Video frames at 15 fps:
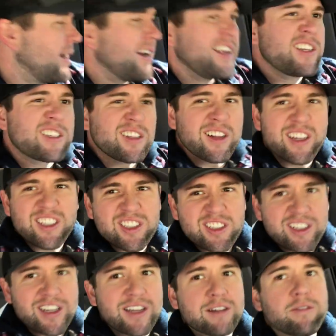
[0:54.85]
insulation
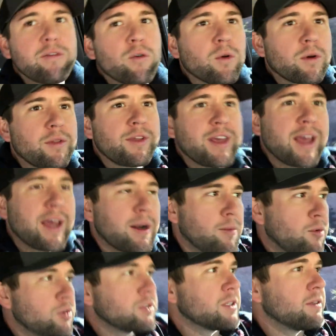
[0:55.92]
again for the
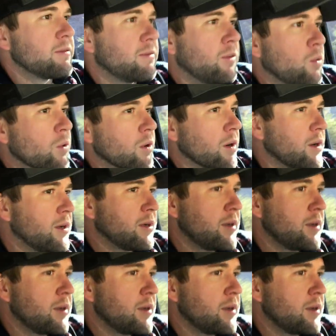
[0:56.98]
animals and for